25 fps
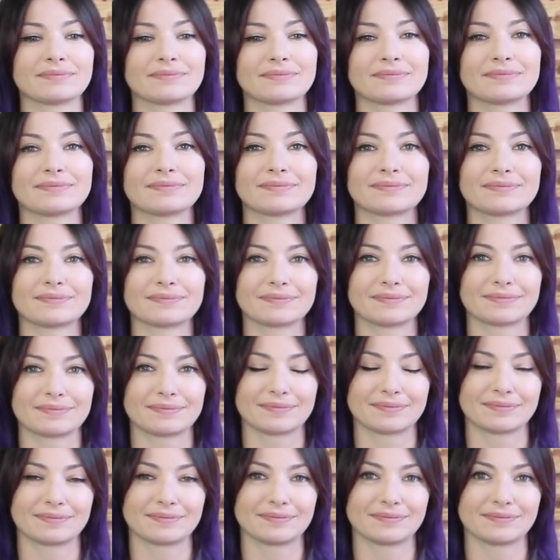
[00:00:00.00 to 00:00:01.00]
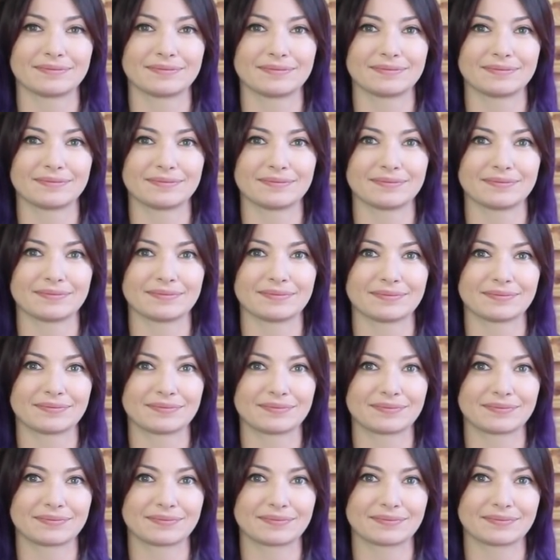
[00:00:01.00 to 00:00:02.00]

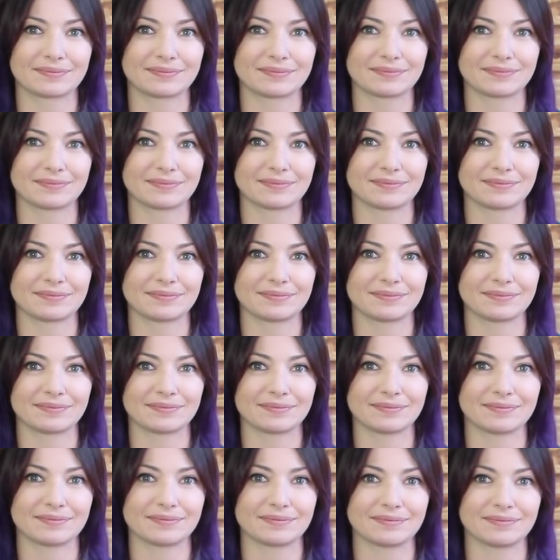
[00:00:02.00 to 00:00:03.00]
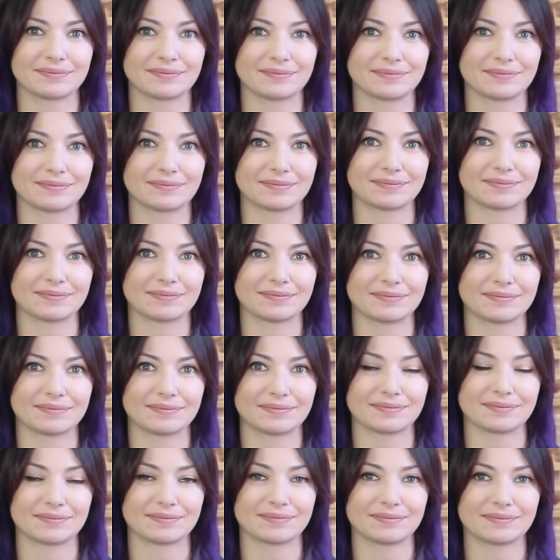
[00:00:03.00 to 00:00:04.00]

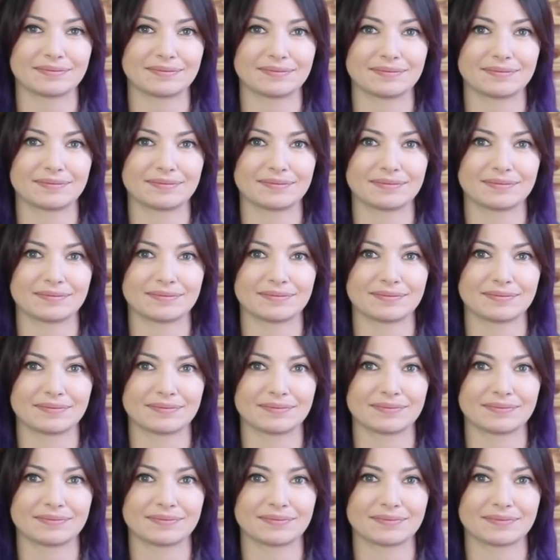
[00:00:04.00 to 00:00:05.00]
(silent)